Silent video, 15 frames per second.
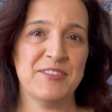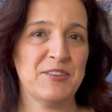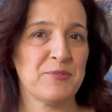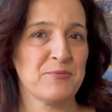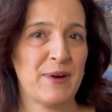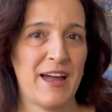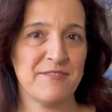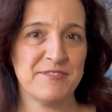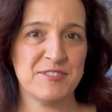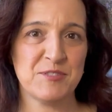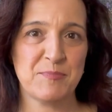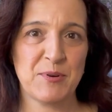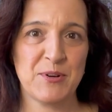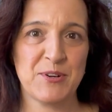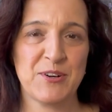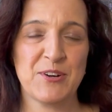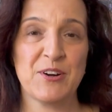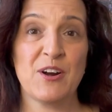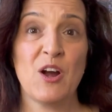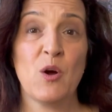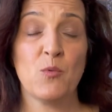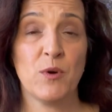the
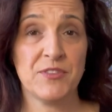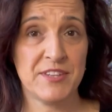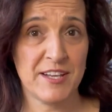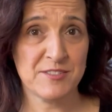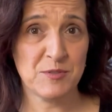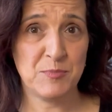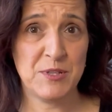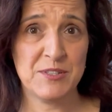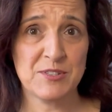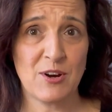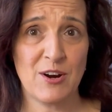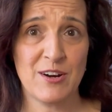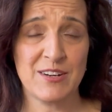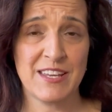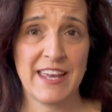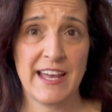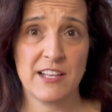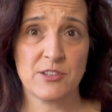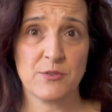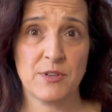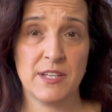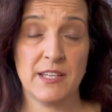Ravensburger 1000-piece art
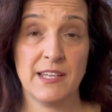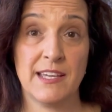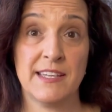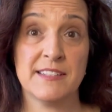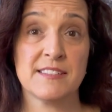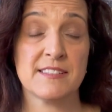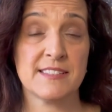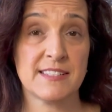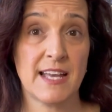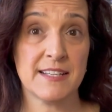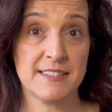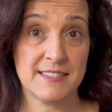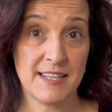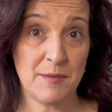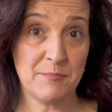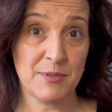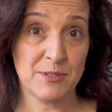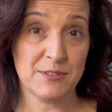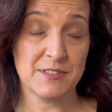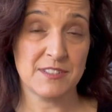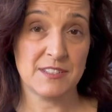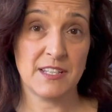gallery
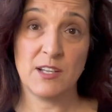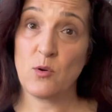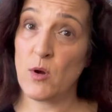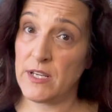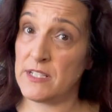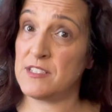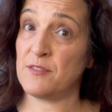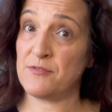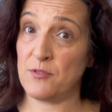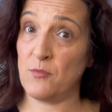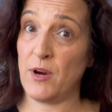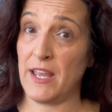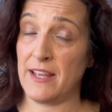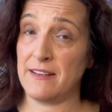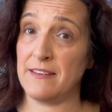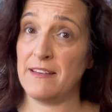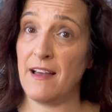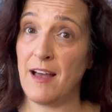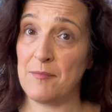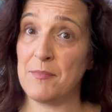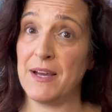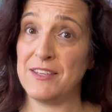assembled in quite a different way.
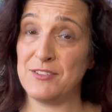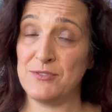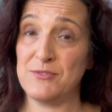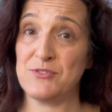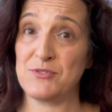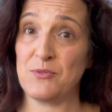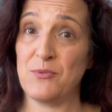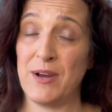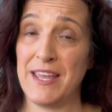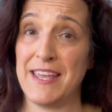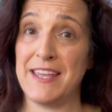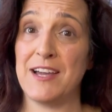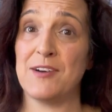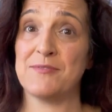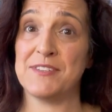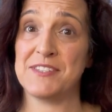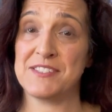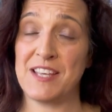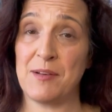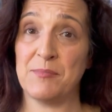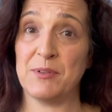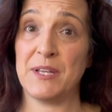Not my usual way of
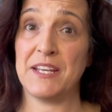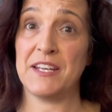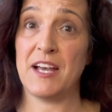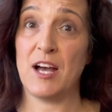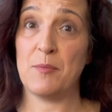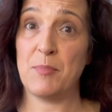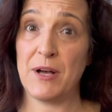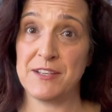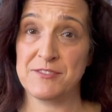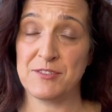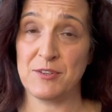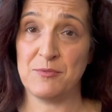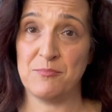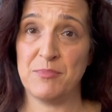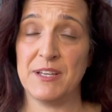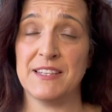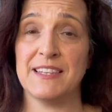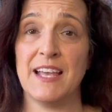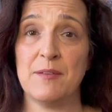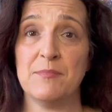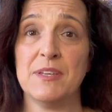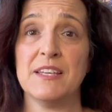assembling a puzzle, but
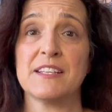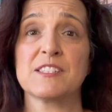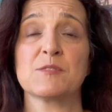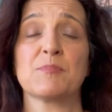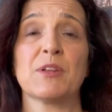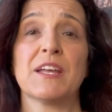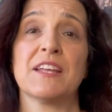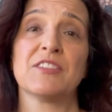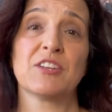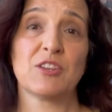let me explain the